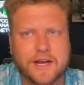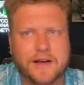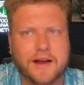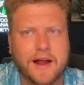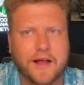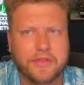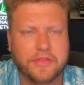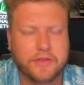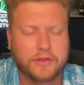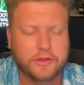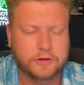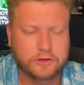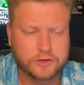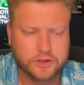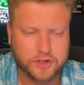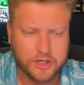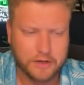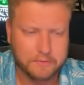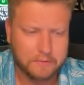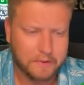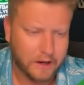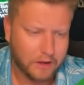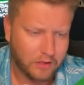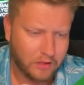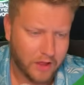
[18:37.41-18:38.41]
I think there's going to
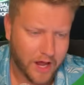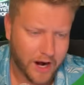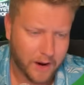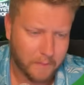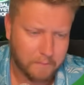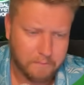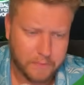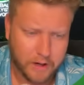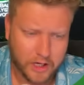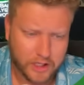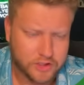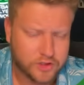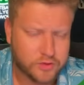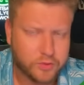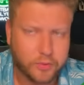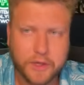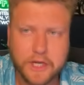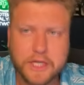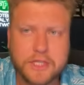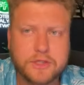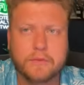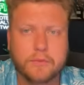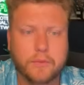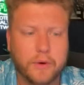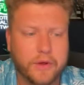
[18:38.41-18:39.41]
be a lot of bust
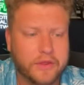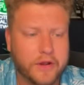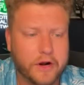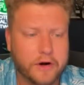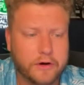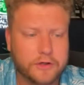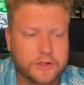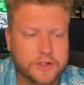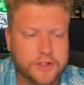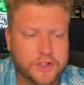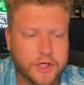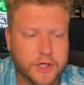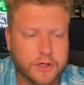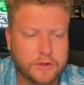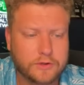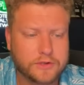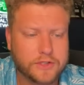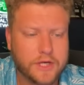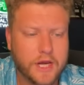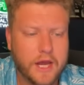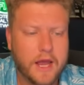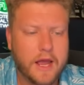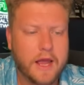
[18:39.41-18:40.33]
weeks with Aaron Jones,